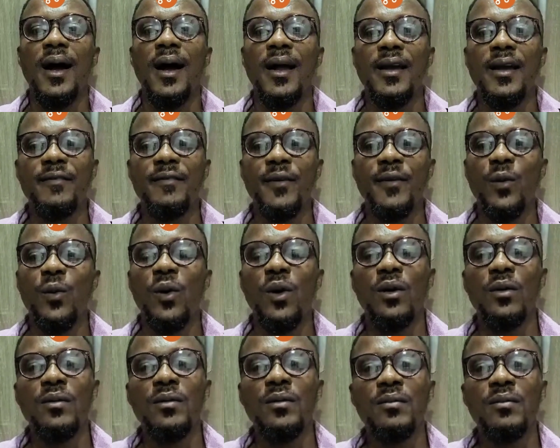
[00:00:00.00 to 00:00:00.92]
Hi
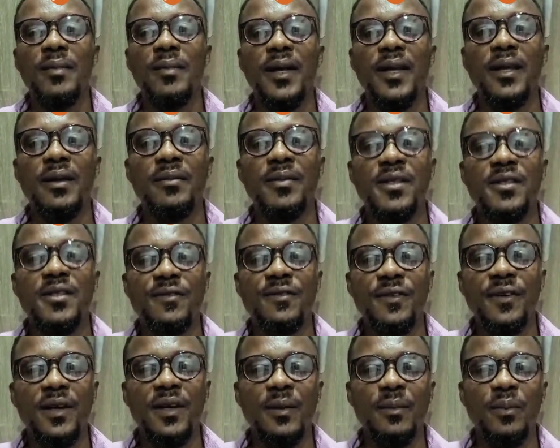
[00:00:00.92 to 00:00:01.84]
everyone, my name is
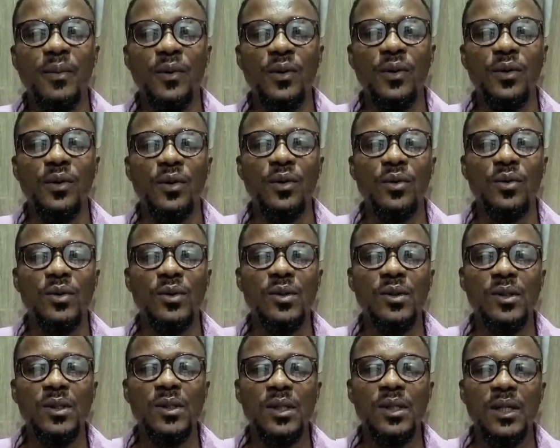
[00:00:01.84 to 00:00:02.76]
Philip
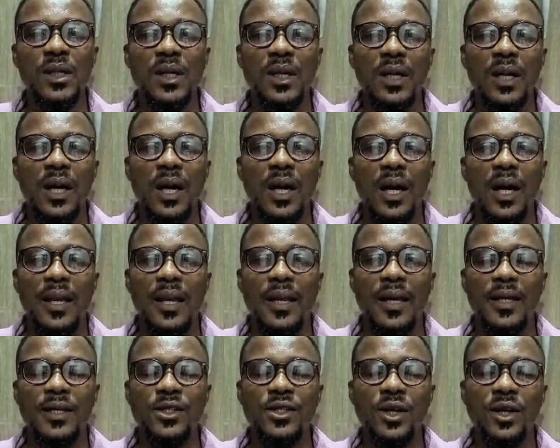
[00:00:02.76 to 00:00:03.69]
Onowu and
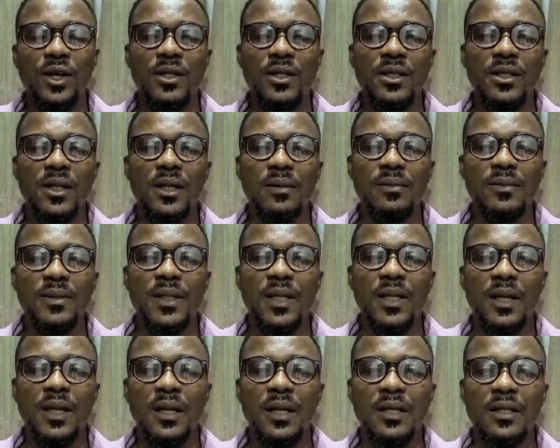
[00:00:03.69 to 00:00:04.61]
I joined um,
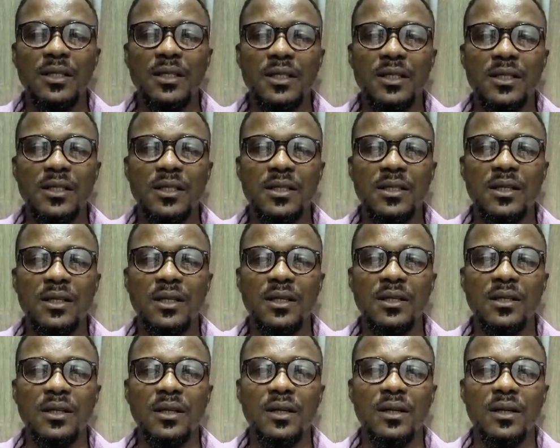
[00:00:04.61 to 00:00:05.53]
10alytics
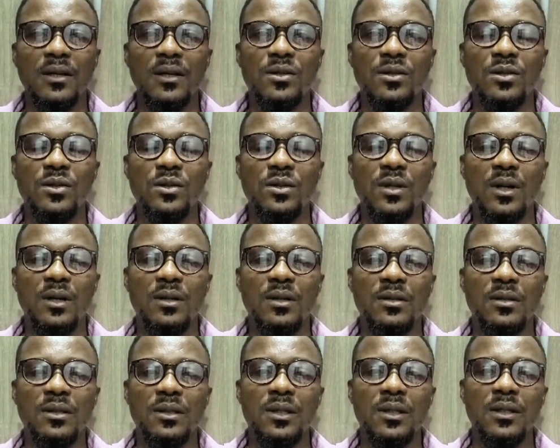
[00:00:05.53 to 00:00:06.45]
in the
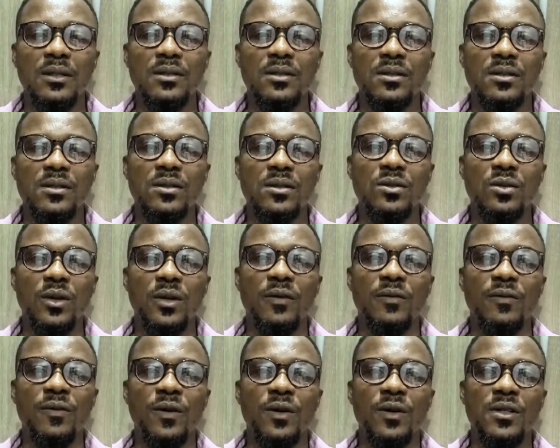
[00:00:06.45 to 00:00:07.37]

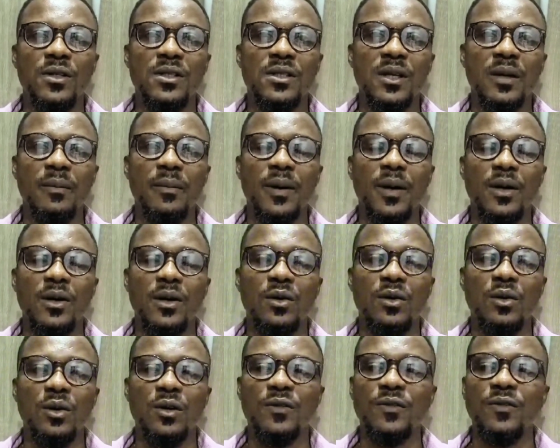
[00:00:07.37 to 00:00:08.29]
2024 December
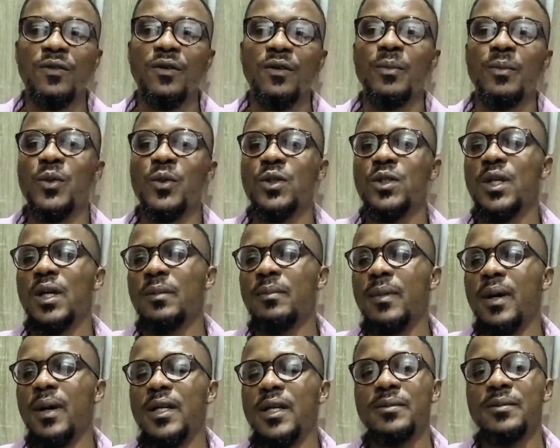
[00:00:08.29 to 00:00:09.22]
cohort for project
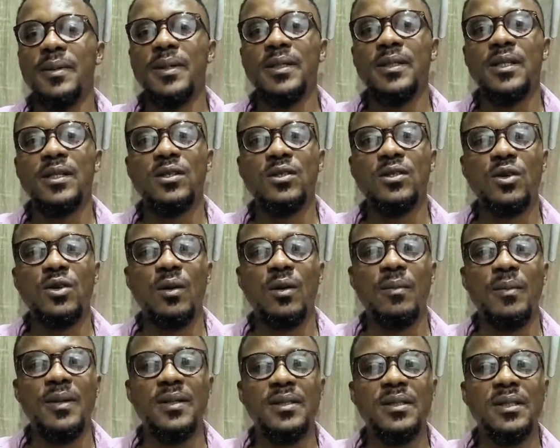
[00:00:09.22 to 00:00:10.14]
management and
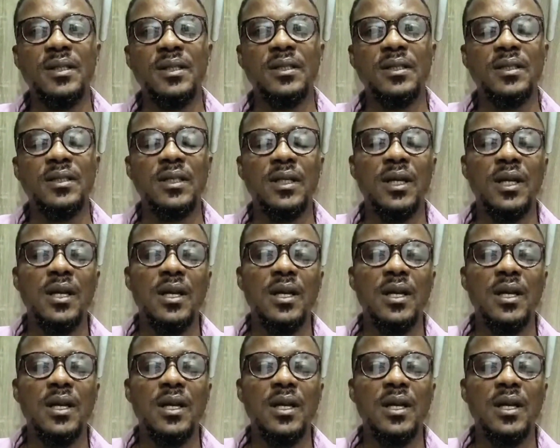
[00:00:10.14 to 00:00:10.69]
Scrum Masters.